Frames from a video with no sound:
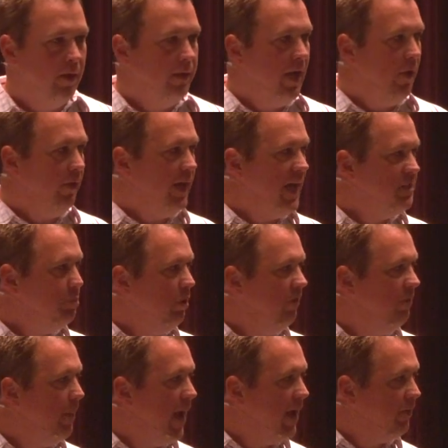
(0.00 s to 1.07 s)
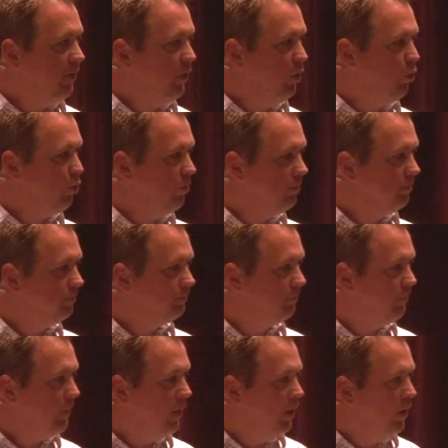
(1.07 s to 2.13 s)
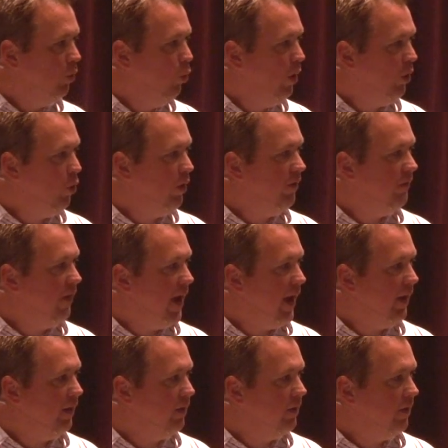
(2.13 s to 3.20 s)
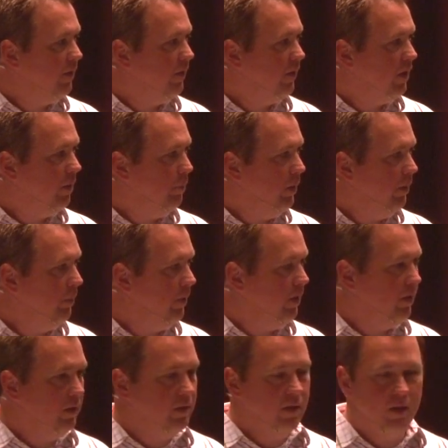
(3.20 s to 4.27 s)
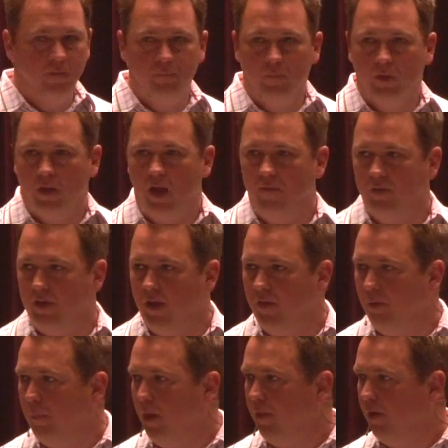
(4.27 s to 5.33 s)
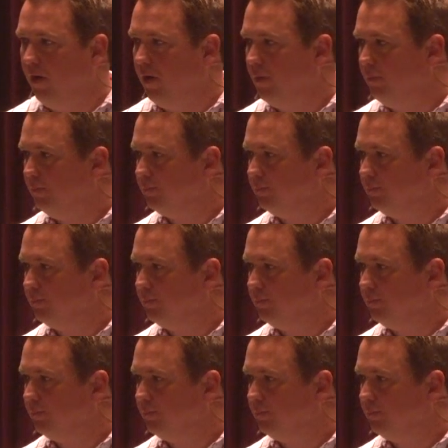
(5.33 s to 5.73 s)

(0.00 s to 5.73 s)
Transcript: Now, in the Gospel of Matthew, we're going to find the commitment of another mother.